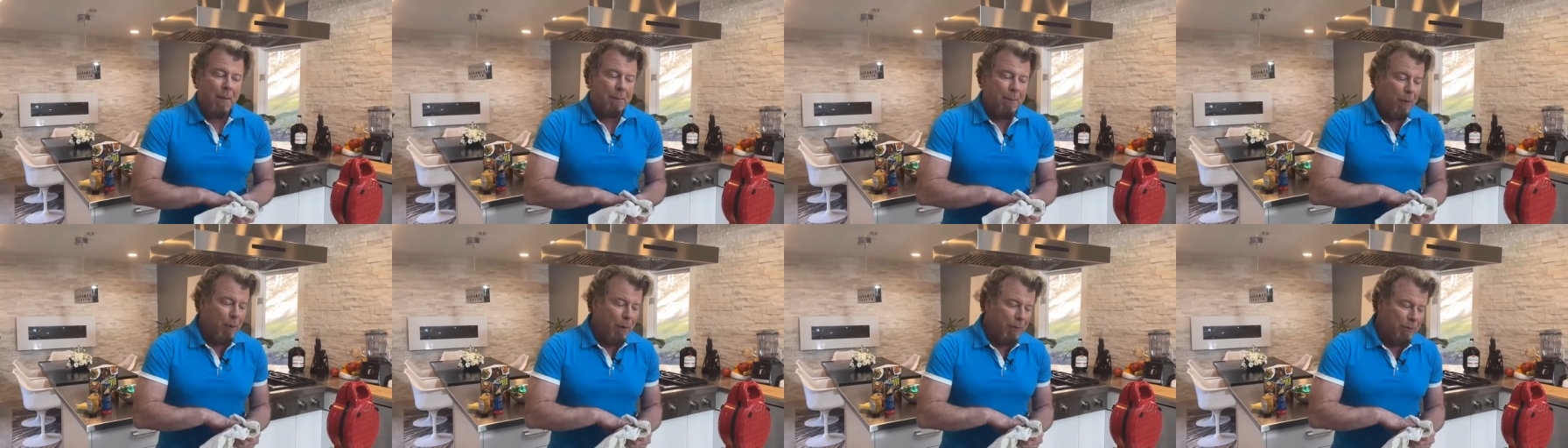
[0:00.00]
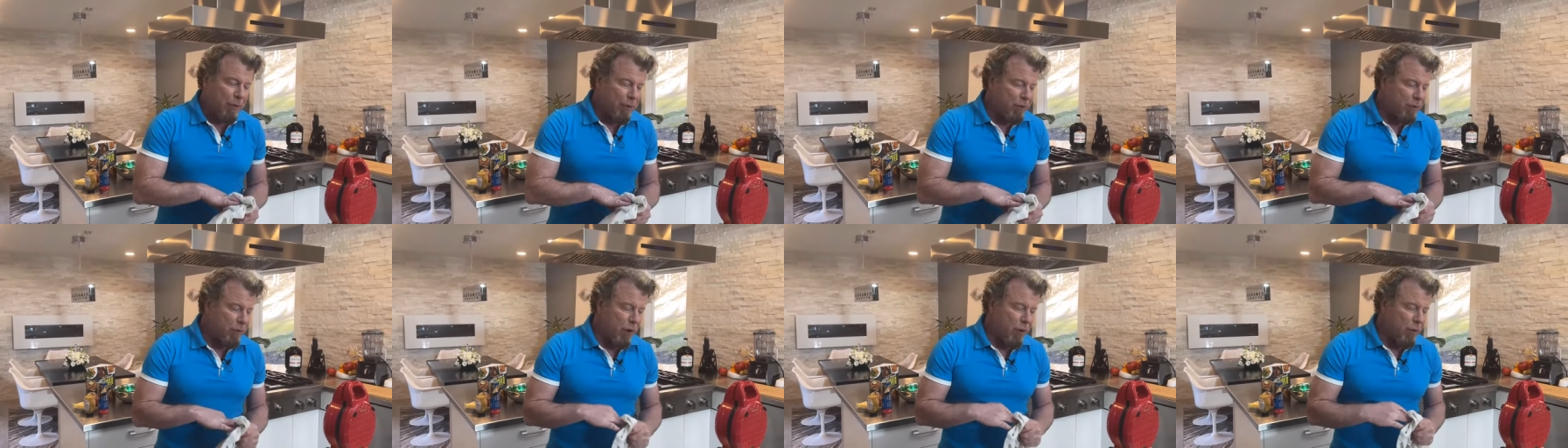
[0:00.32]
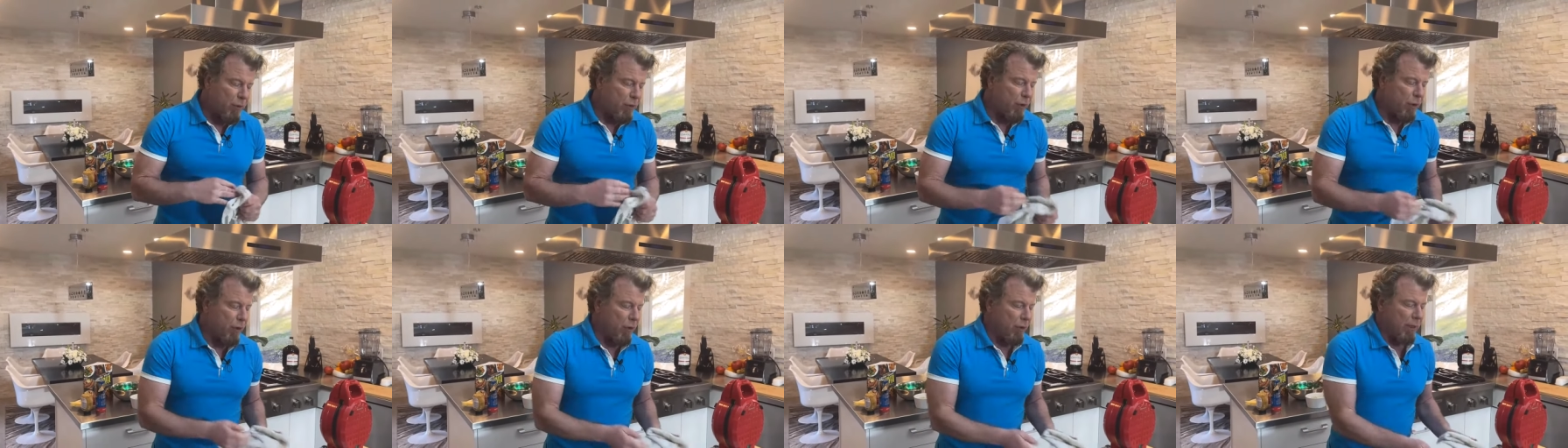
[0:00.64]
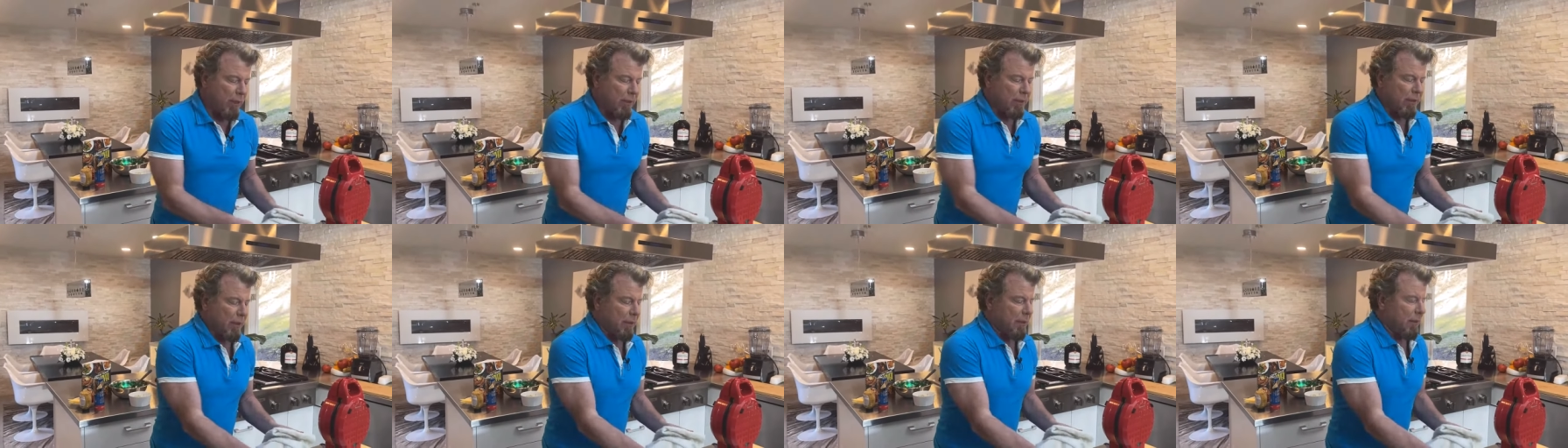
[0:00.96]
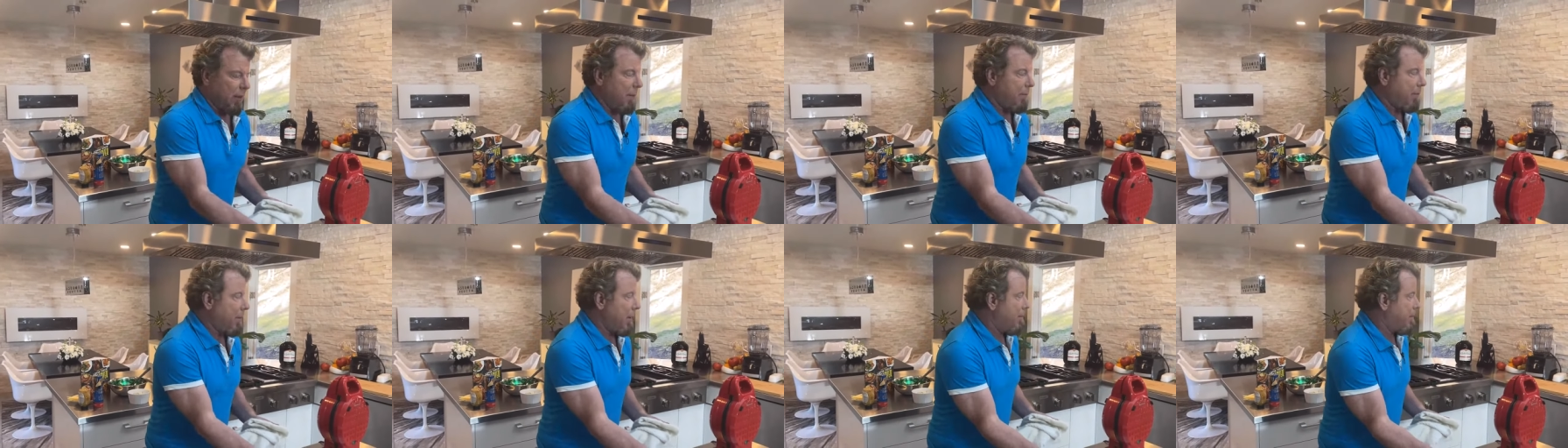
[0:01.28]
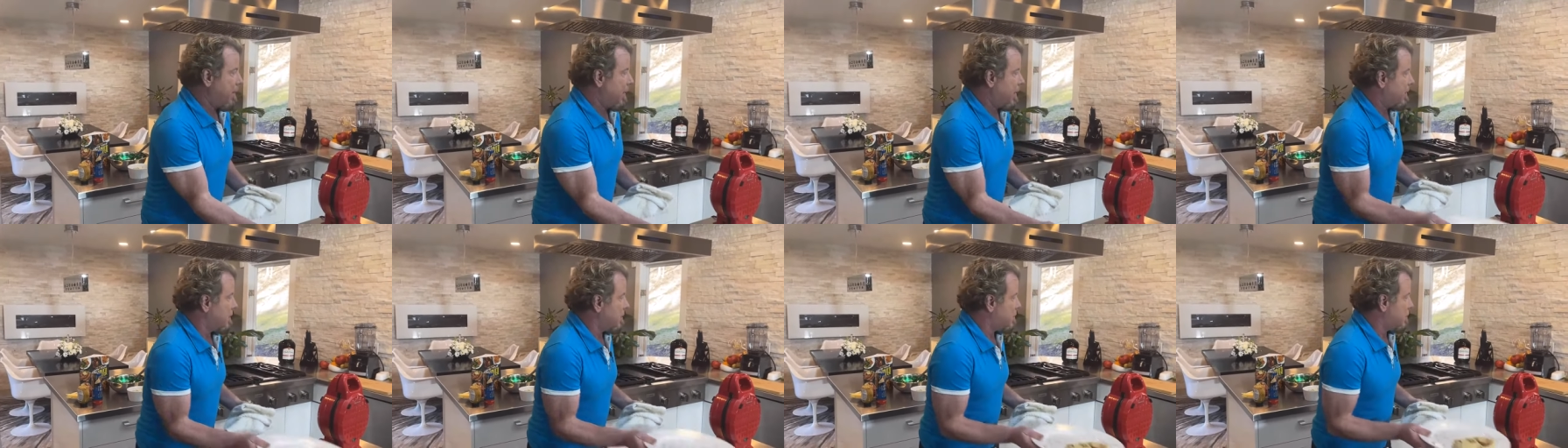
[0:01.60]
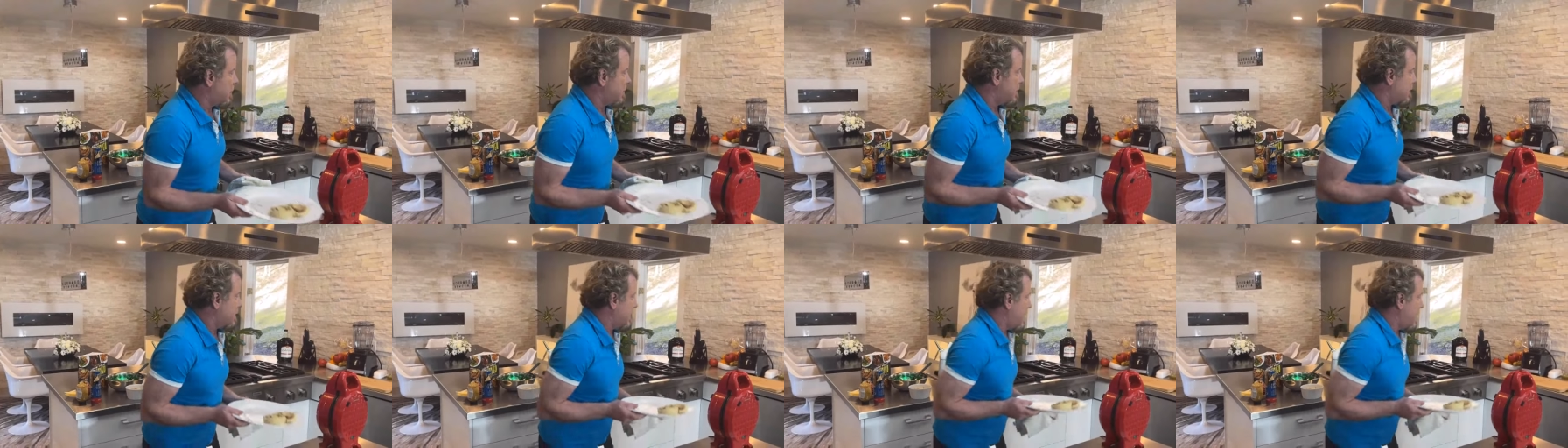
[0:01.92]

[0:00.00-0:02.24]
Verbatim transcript: But with the dough, you don't need to clip it because